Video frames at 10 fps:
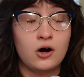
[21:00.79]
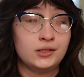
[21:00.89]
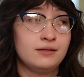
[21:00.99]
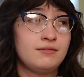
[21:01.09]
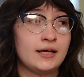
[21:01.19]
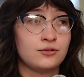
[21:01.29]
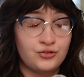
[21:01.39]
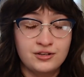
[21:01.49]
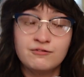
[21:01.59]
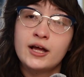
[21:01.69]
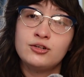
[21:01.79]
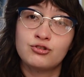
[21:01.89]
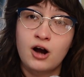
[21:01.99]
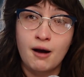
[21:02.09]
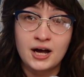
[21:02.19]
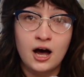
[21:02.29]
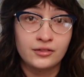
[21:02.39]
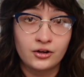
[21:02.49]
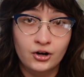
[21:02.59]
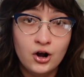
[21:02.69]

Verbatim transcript: all of that grief and trauma on their